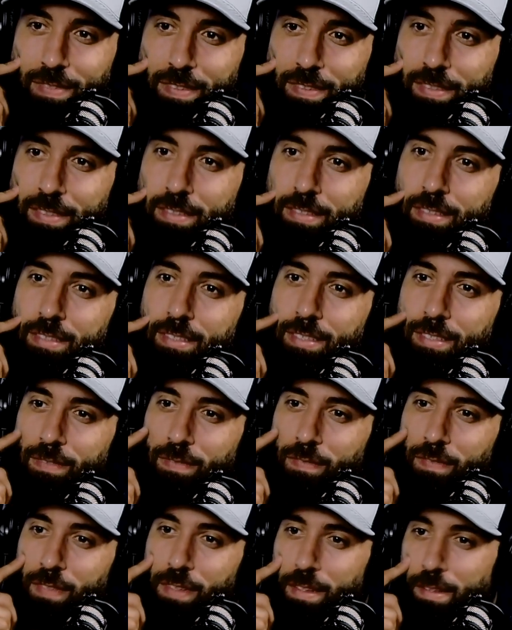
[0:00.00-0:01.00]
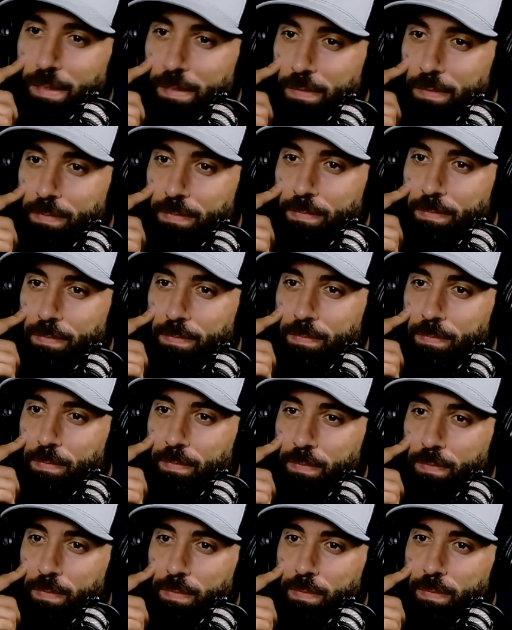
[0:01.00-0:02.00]
Try to focus on, and I'm
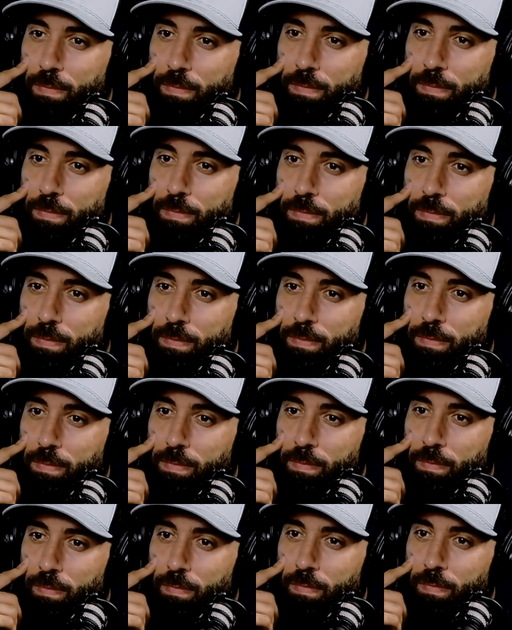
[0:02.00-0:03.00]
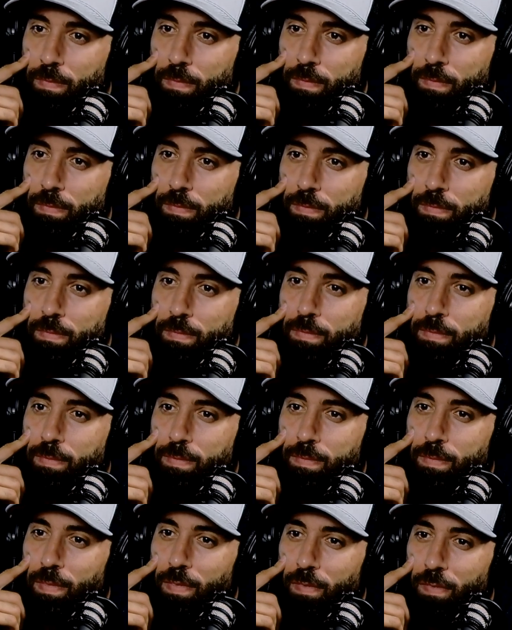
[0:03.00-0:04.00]
not successful with this today.
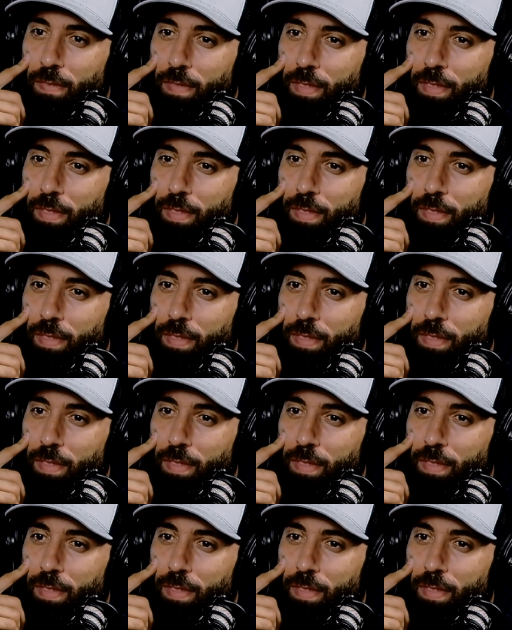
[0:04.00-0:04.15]
Right?